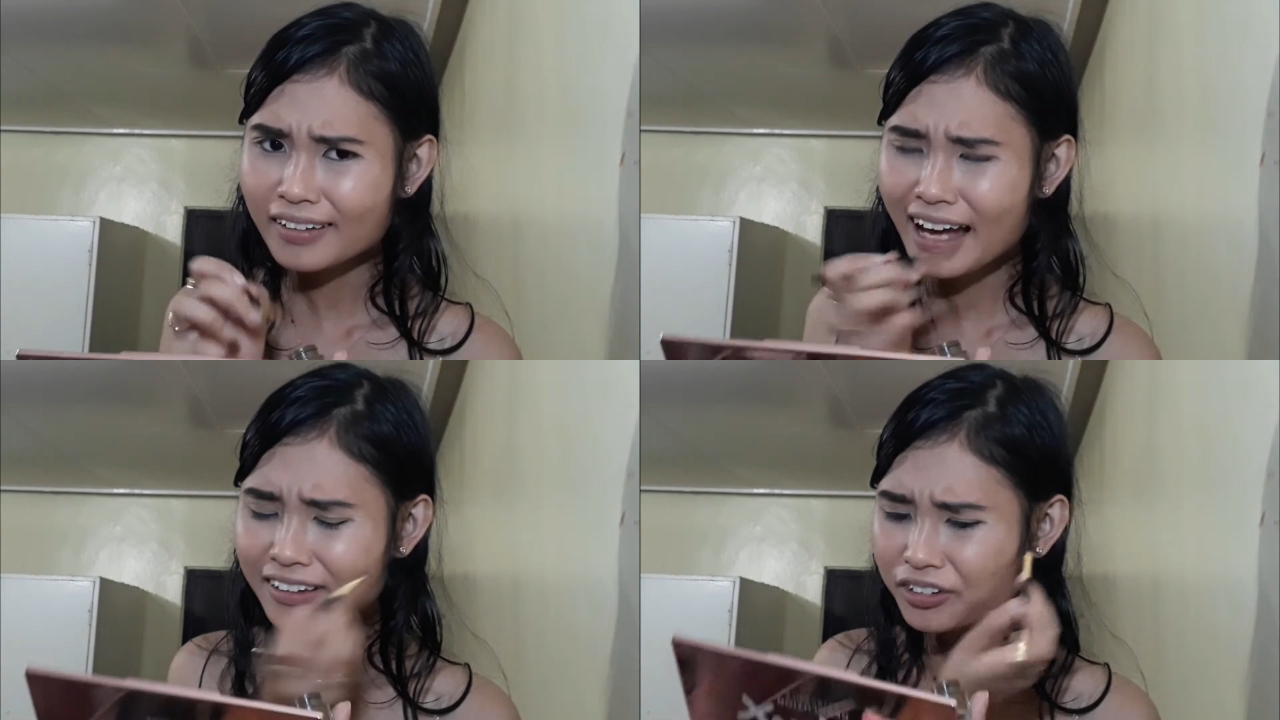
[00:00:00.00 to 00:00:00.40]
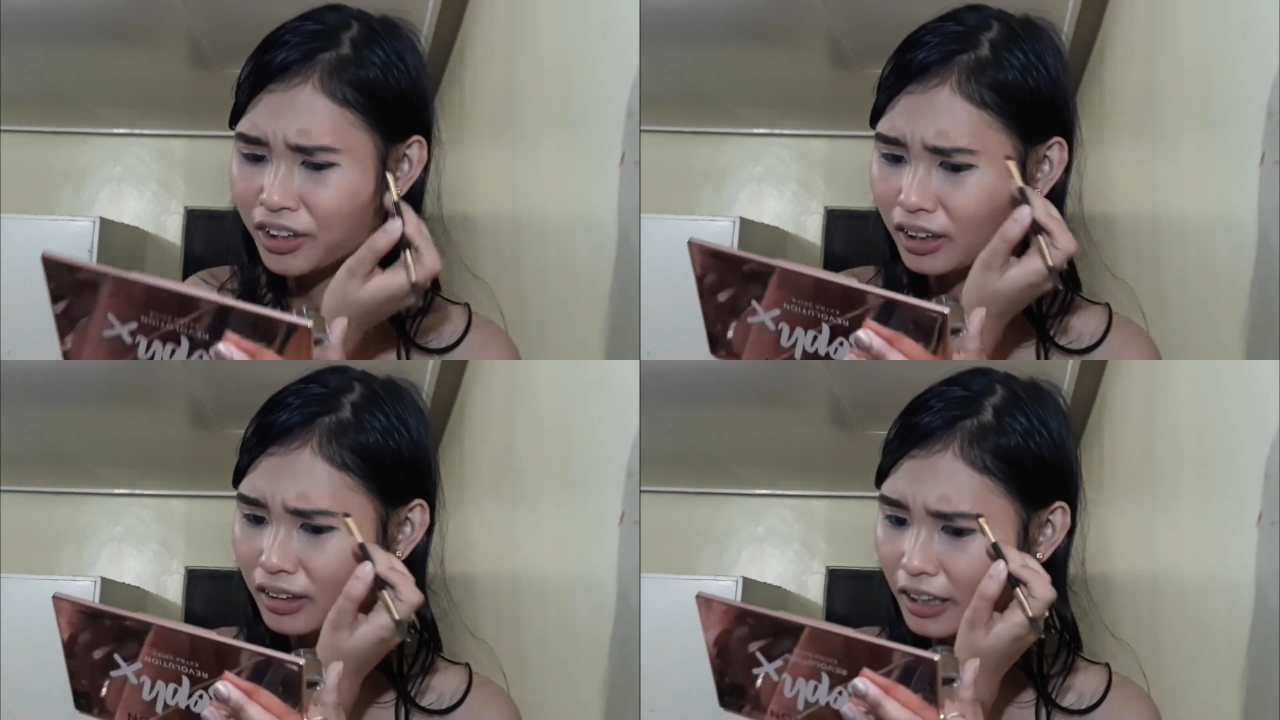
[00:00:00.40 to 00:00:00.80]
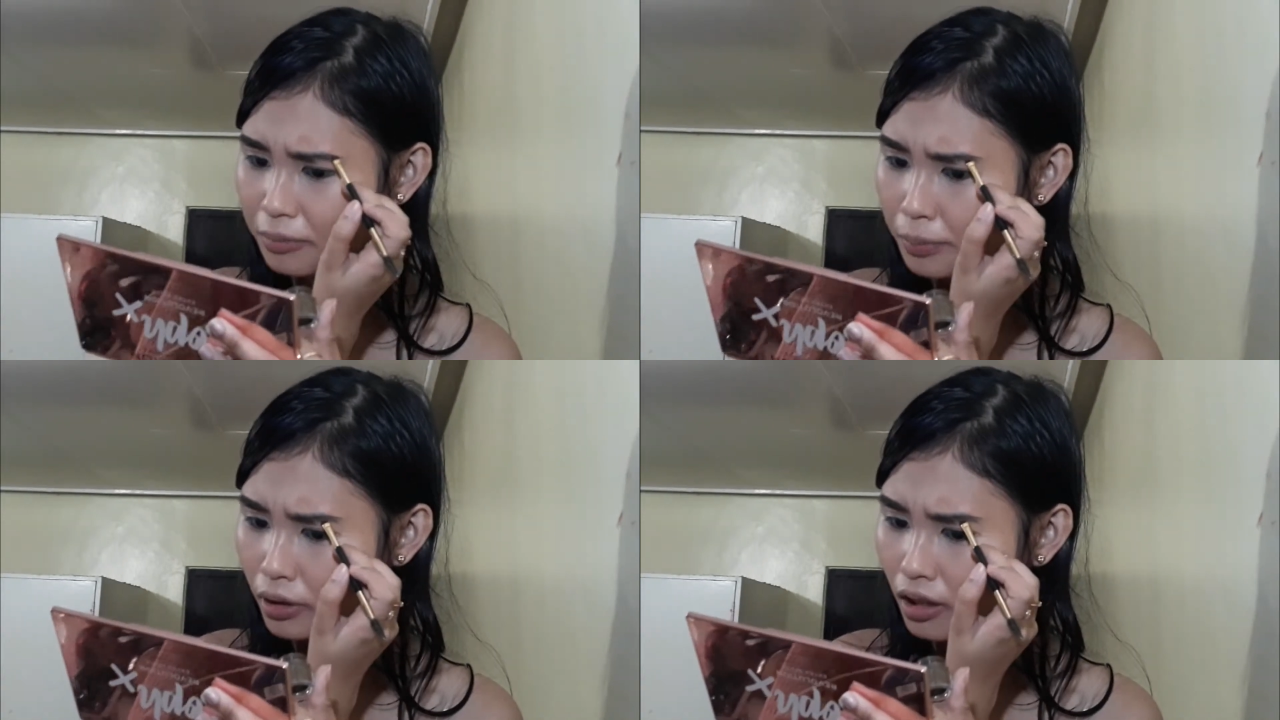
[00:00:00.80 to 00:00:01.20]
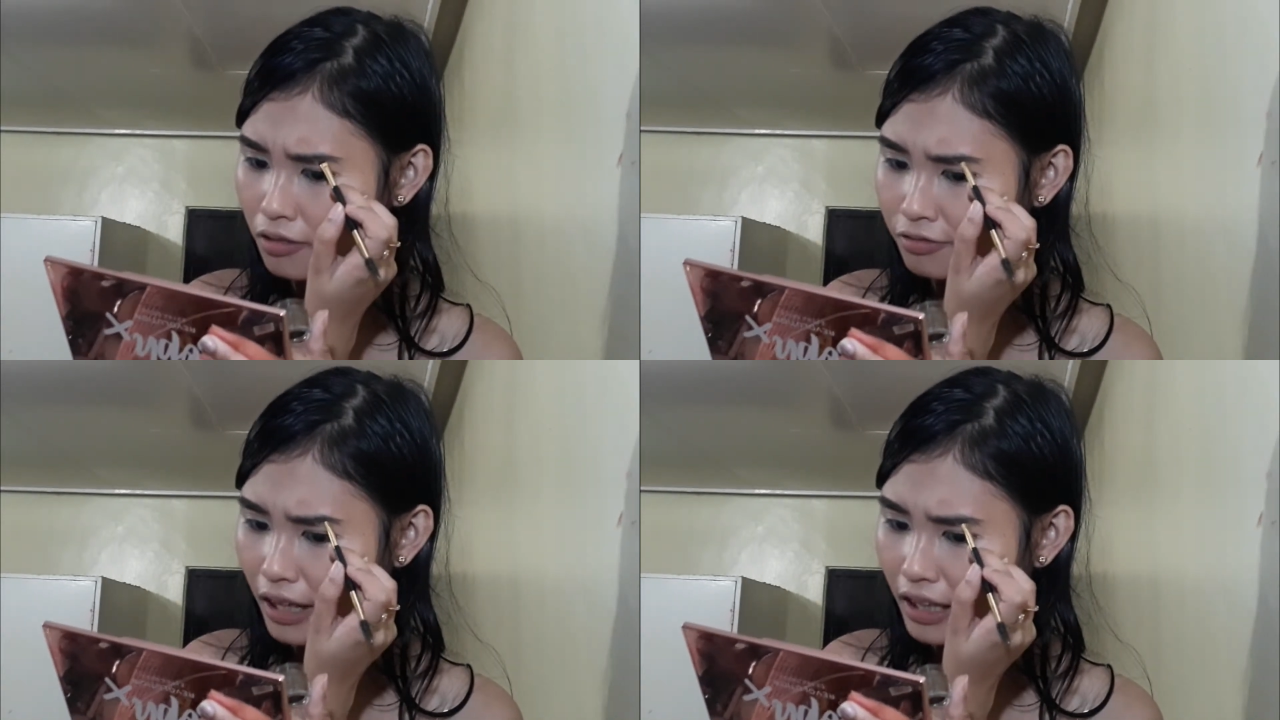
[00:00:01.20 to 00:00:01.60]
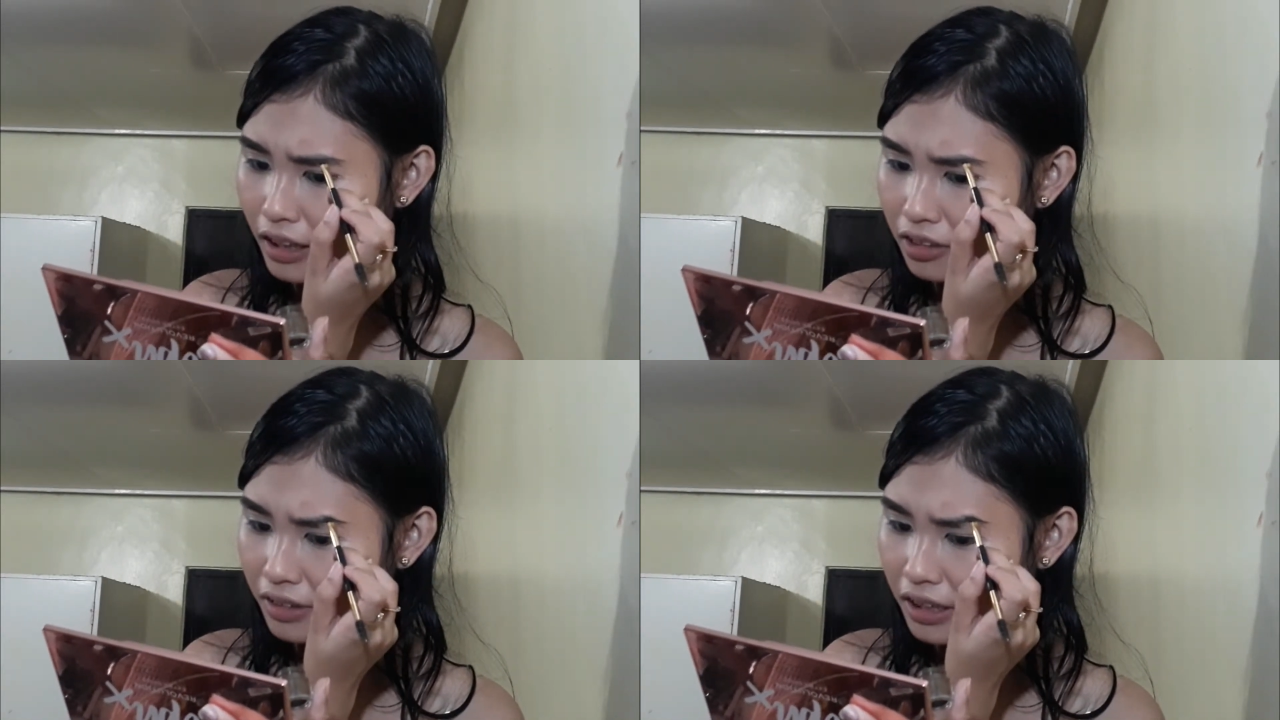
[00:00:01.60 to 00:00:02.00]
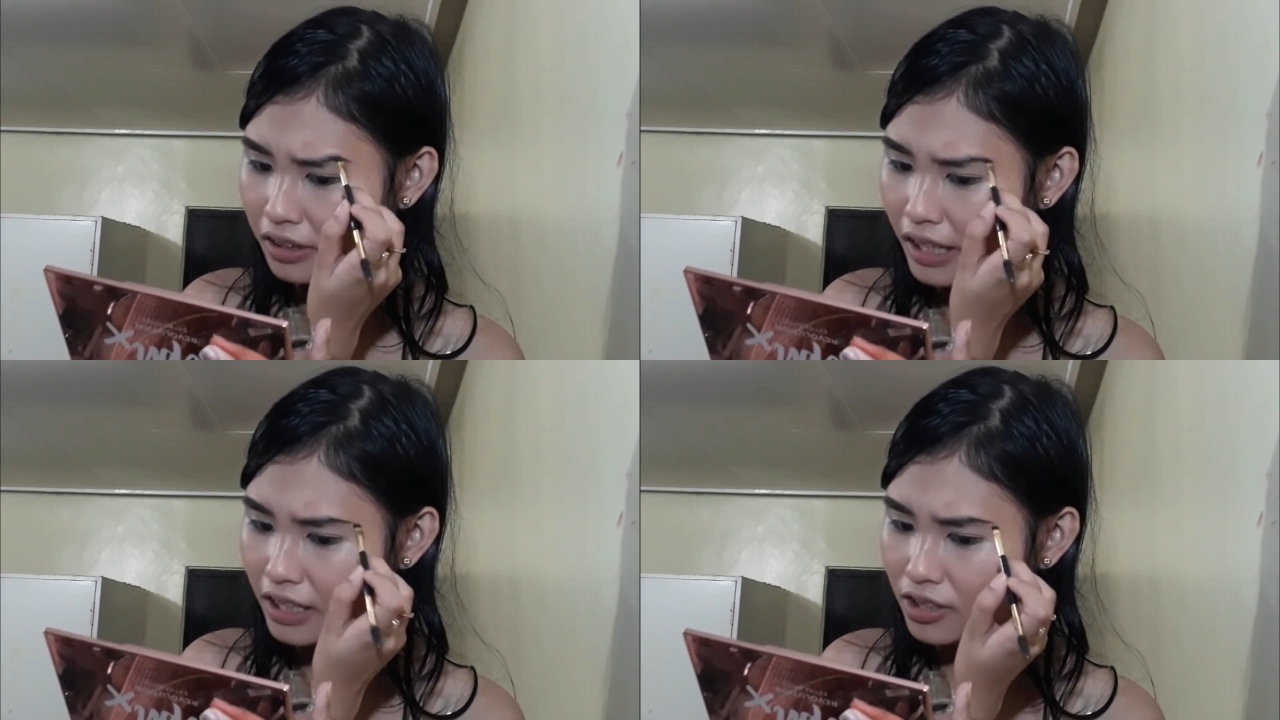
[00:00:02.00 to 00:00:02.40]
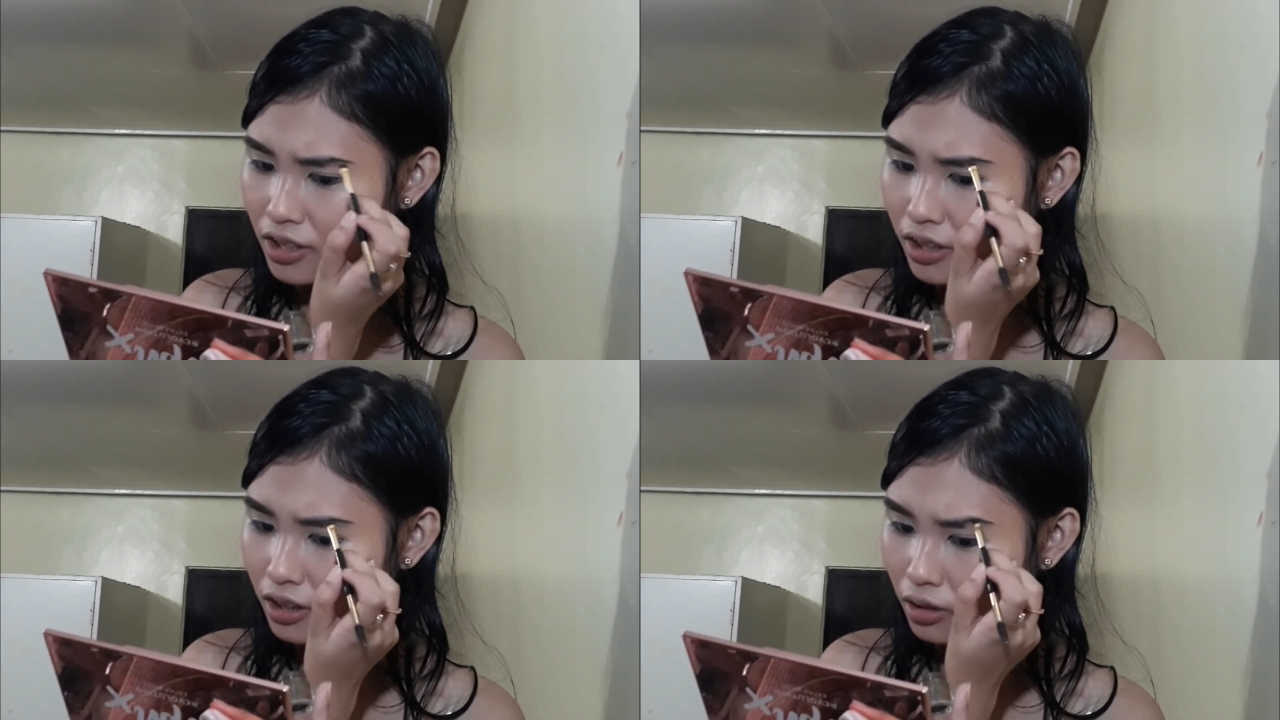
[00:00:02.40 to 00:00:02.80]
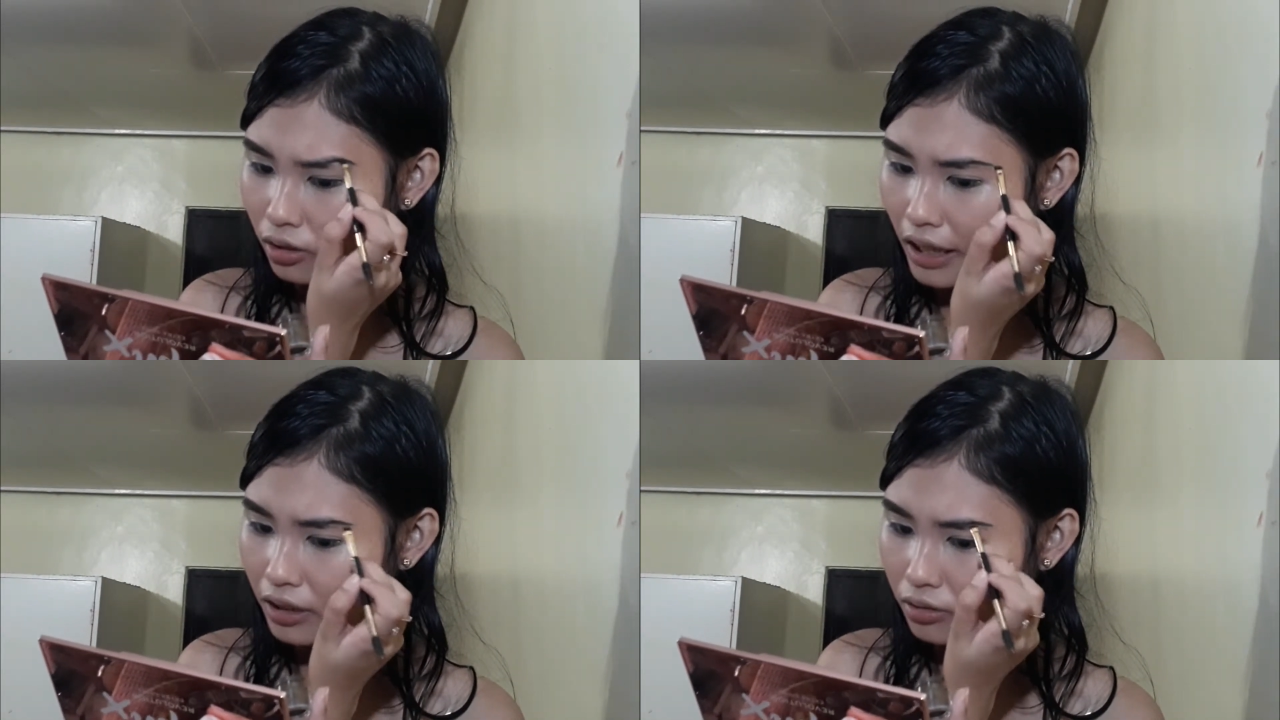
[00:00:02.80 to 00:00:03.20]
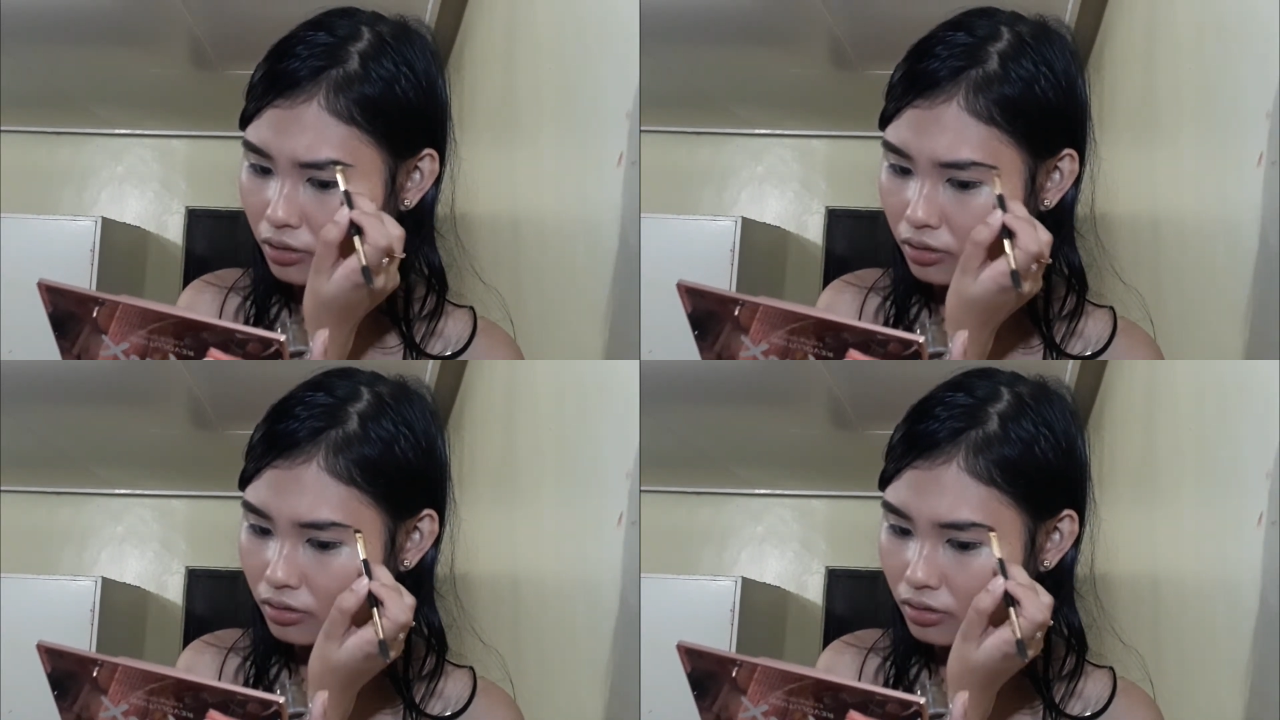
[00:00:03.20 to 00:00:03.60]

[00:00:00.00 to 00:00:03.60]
that girl could pull off any recreation look. I don't know.